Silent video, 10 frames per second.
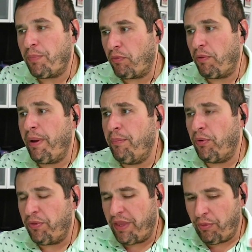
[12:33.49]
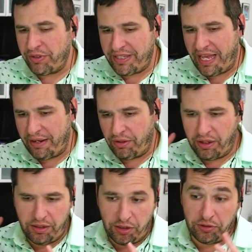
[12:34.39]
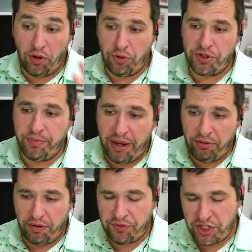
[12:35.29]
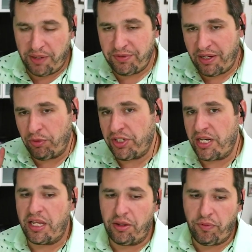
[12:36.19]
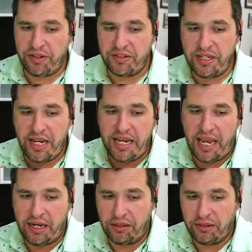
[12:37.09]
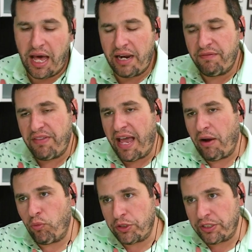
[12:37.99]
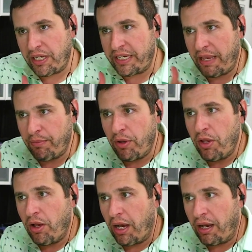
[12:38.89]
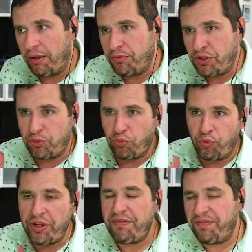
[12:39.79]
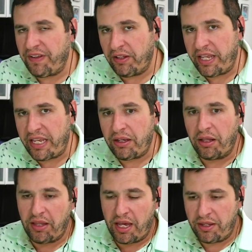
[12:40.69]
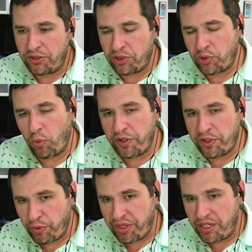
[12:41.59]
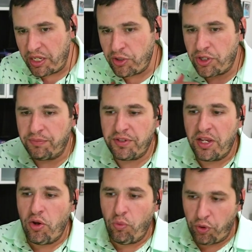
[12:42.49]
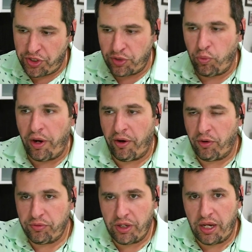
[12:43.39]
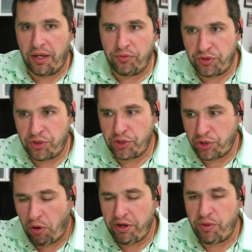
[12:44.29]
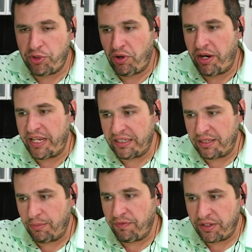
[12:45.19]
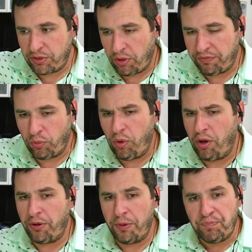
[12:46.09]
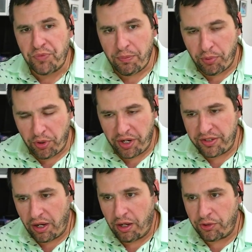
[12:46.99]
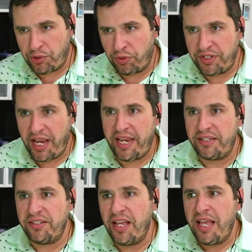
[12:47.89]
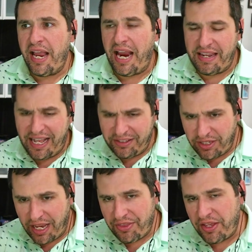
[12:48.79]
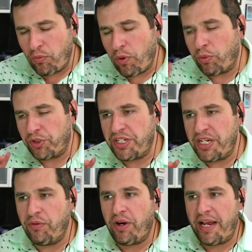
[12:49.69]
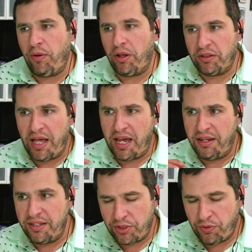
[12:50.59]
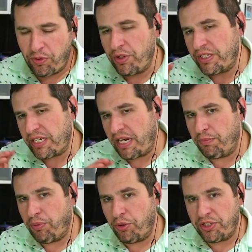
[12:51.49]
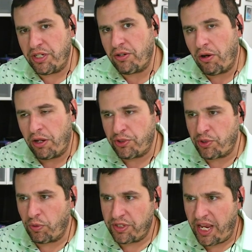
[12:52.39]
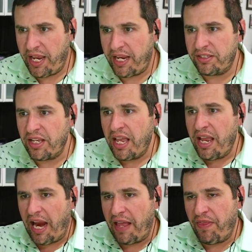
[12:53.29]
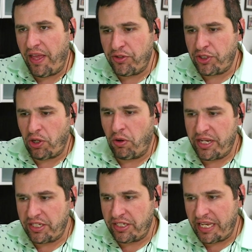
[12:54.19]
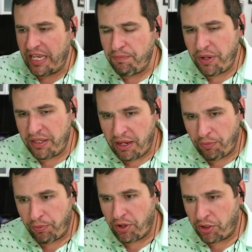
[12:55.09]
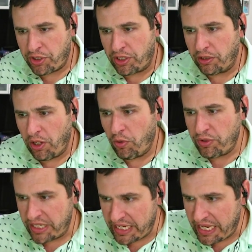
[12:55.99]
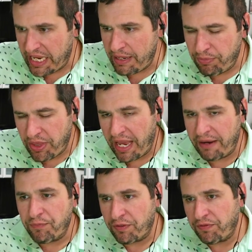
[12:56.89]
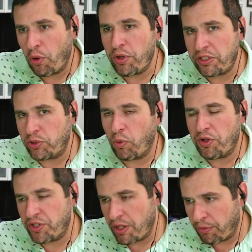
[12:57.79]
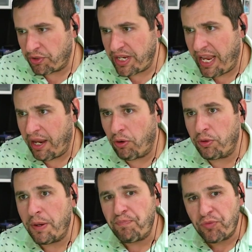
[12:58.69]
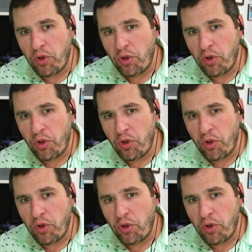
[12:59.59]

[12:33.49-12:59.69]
But remember, there was that a large amount of ships that were sitting in the Red Sea, and a lot of that was, again, just refilling a lot of the storage within Egypt, which is where Saudi was trying to get some of this off the water, put it into onshore tanks. And that's, I think, what we're seeing right now. A lot of this crude is getting pushed into onshore tanks, and then Saudi's keeping their production low to keep that floating storage number down